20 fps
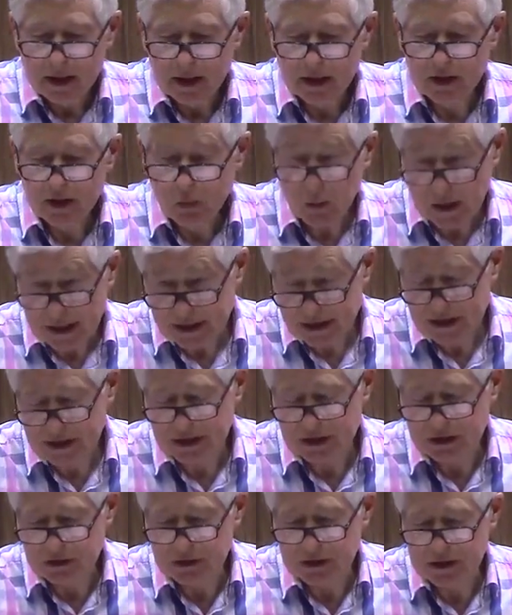In the West,
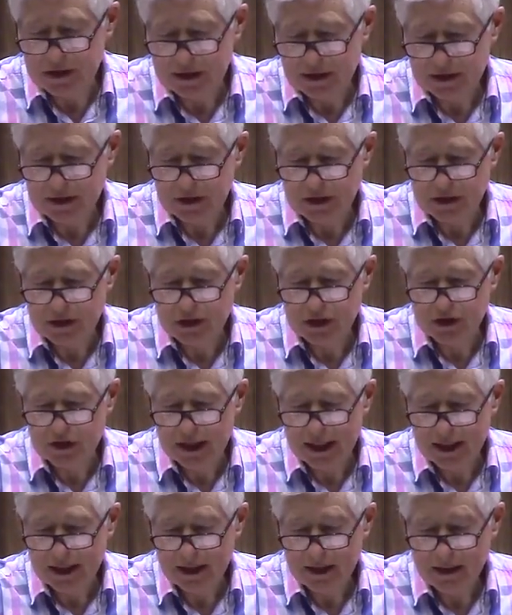in New Zealand and
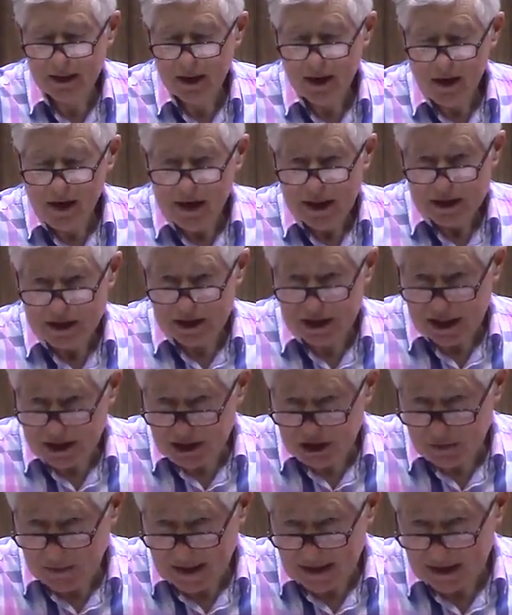Australia,
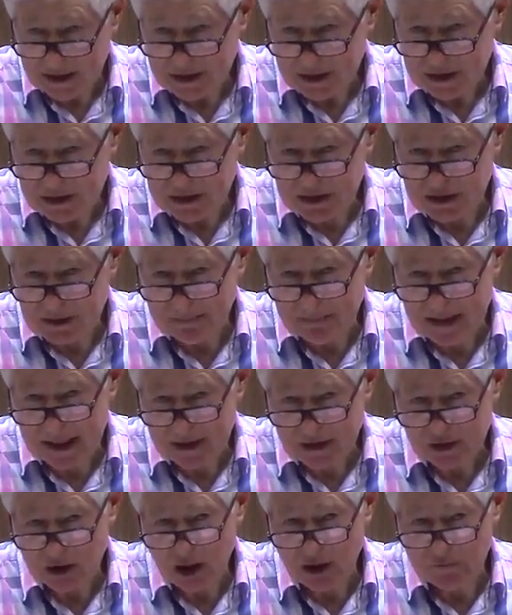sexuality is a
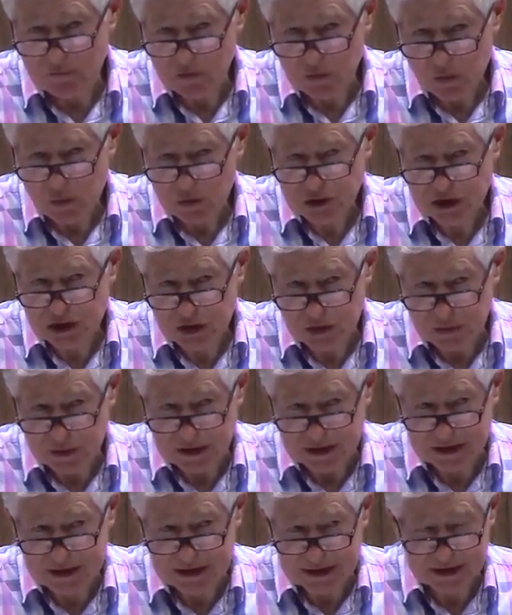matter of your
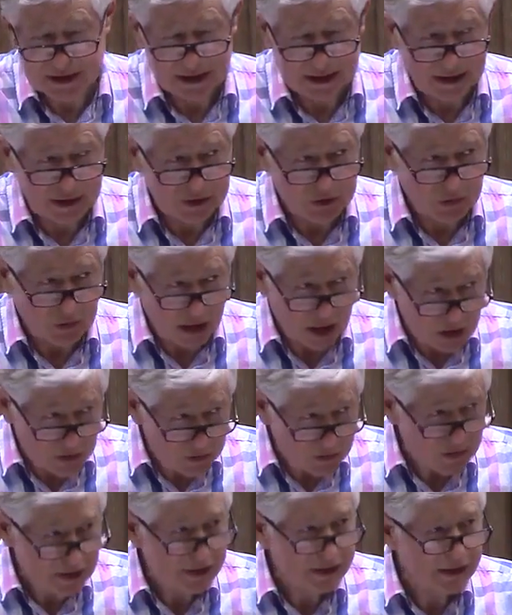choice. That's a, your
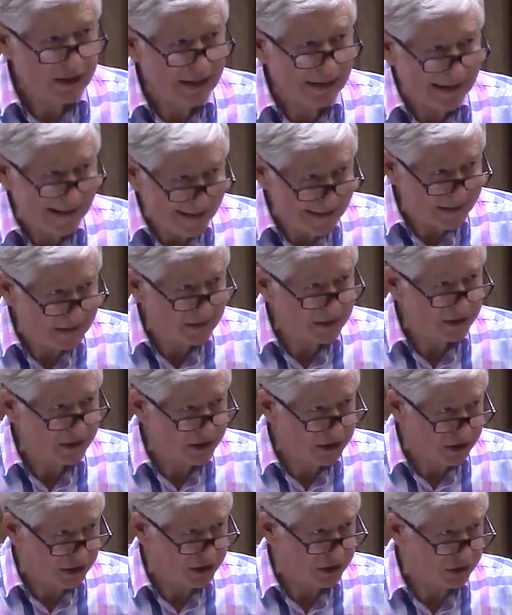own legal
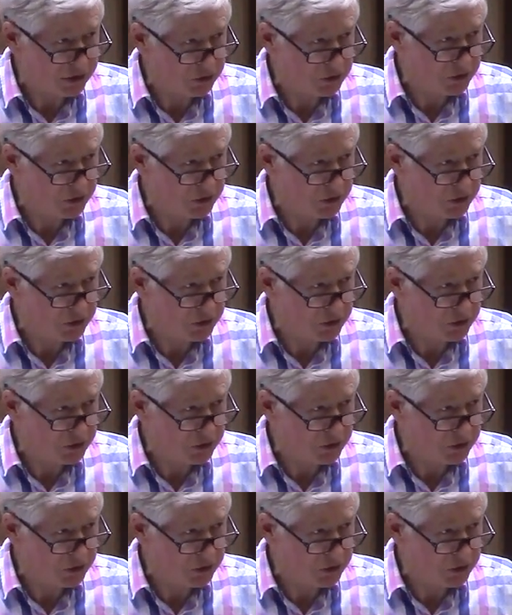decision.